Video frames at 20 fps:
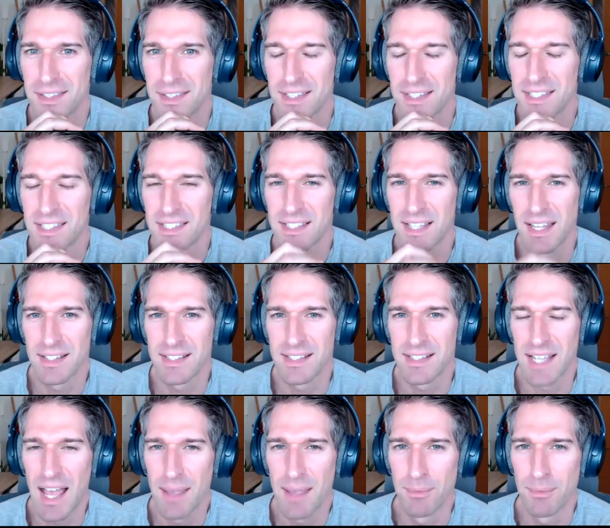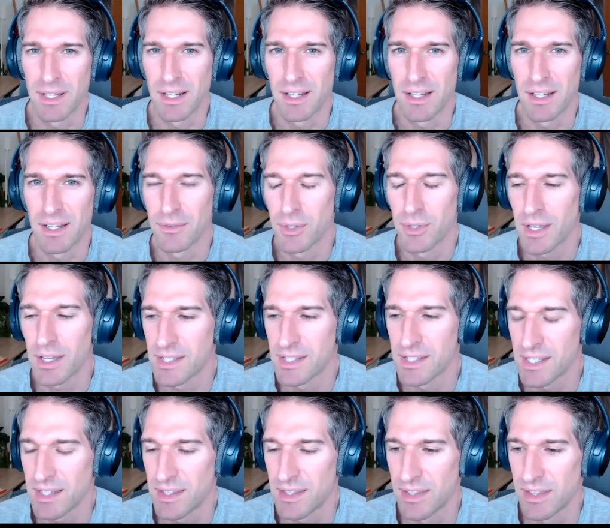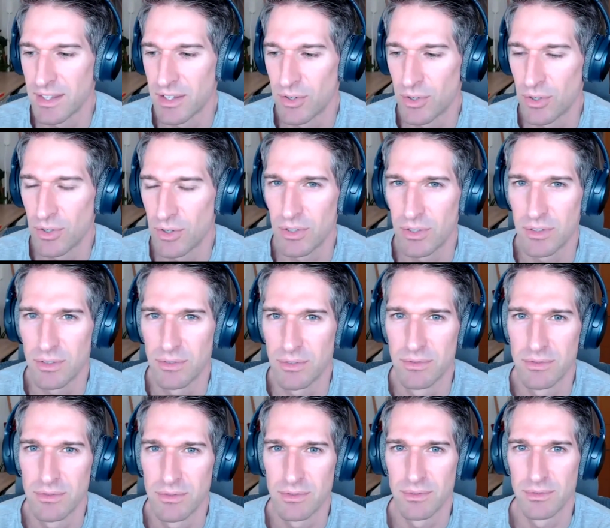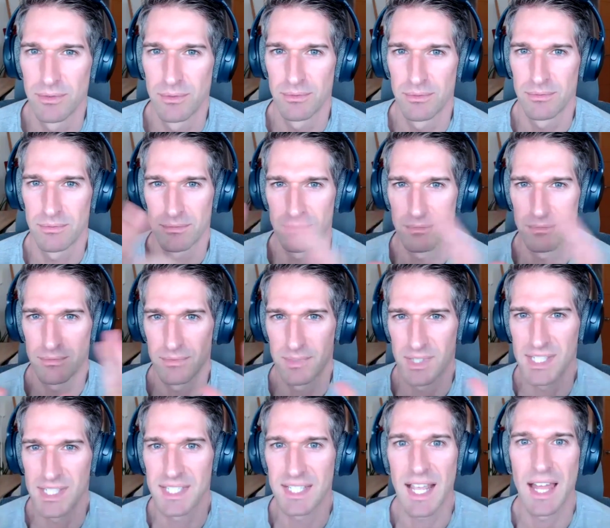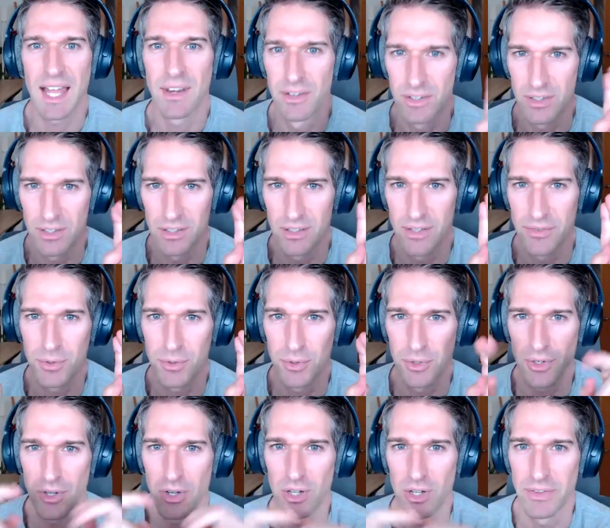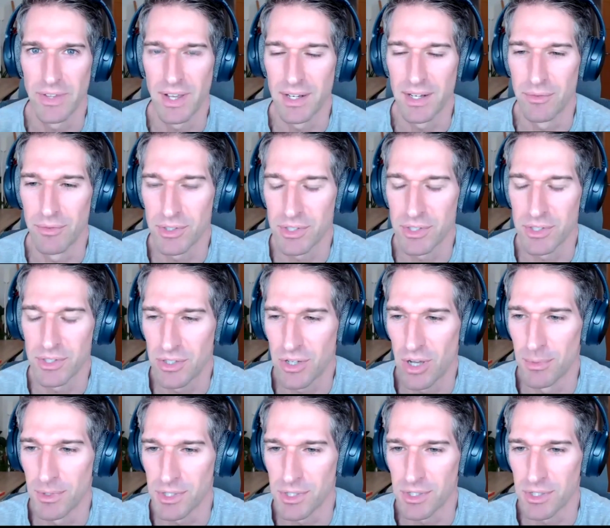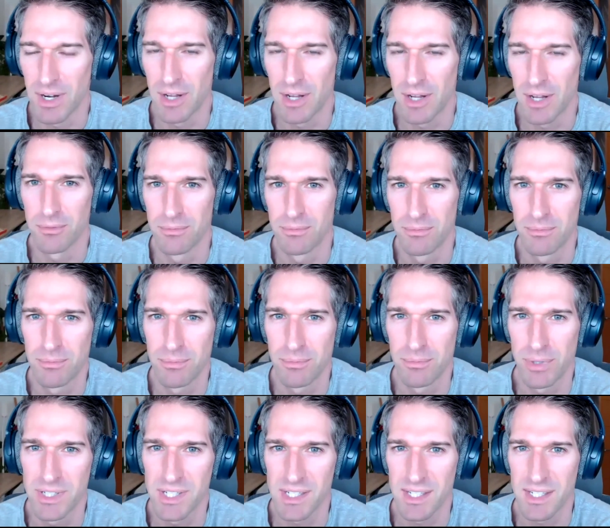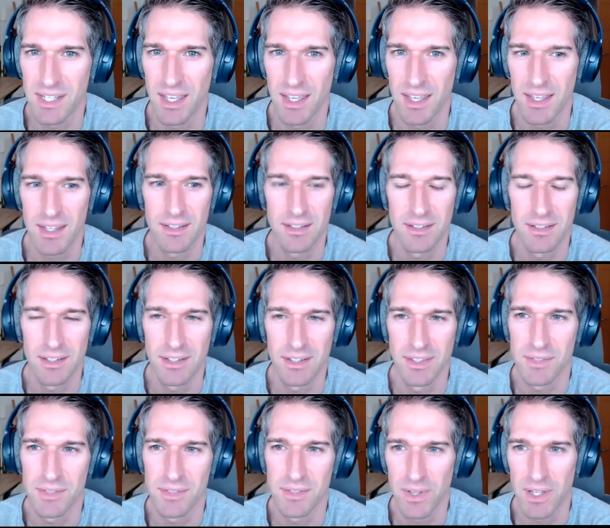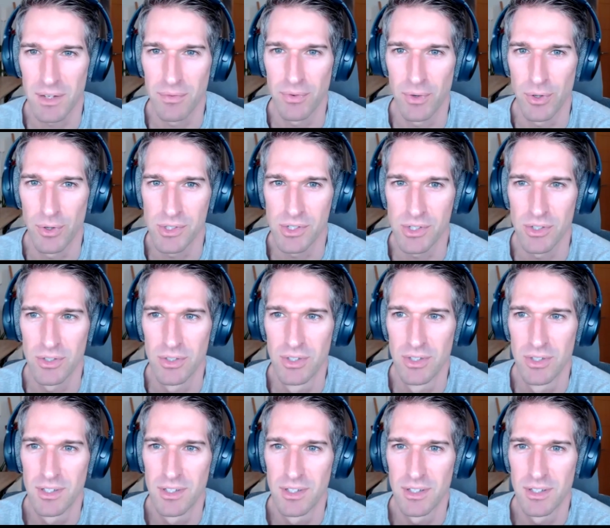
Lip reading: this is kind of timely. Like, have you guys seen the whole scandal, if you want to call it that, in inverted commas, around Princess Kate and this fake photo?